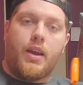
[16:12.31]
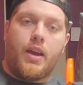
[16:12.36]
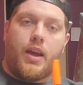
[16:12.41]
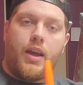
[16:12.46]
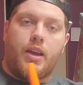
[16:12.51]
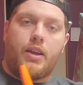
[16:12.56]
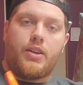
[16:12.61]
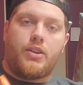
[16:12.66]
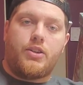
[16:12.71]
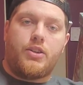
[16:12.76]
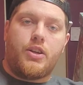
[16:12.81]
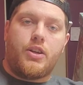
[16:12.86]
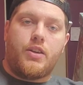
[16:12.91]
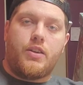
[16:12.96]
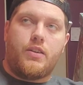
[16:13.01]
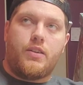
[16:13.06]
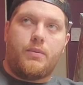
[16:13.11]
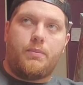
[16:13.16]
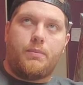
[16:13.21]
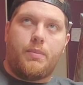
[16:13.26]
And
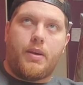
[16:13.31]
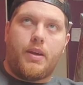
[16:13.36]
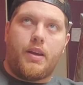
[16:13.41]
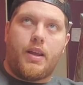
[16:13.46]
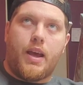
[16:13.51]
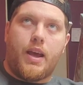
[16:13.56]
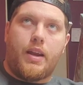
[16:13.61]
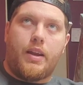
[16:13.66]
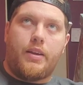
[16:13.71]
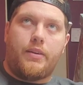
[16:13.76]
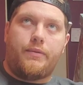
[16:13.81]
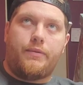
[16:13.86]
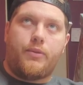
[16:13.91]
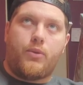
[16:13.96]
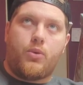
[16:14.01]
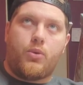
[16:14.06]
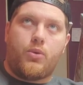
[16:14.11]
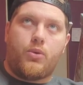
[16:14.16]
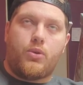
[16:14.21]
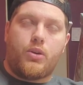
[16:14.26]
she's been at it
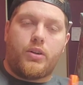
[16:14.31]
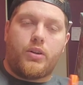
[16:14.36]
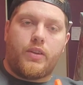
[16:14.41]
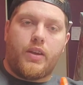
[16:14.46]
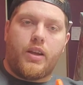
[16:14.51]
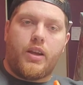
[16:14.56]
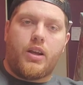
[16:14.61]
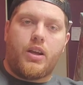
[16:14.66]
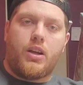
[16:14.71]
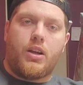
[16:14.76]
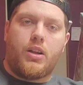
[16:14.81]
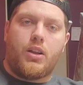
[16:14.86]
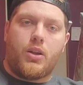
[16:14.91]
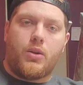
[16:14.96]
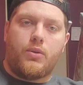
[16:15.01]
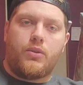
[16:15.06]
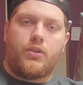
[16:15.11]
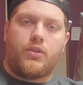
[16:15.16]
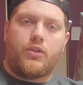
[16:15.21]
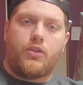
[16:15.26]
for, I think,
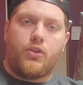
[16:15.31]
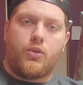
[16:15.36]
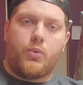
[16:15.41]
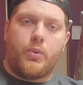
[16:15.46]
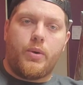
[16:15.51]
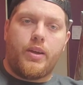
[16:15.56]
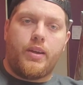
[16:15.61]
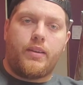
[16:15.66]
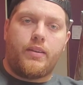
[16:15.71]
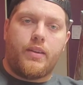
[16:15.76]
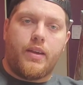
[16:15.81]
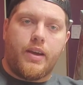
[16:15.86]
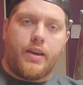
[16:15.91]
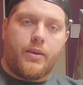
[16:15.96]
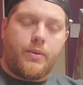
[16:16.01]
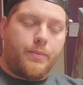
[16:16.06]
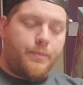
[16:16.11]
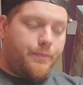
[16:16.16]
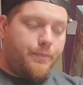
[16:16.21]
close to 2 weeks now.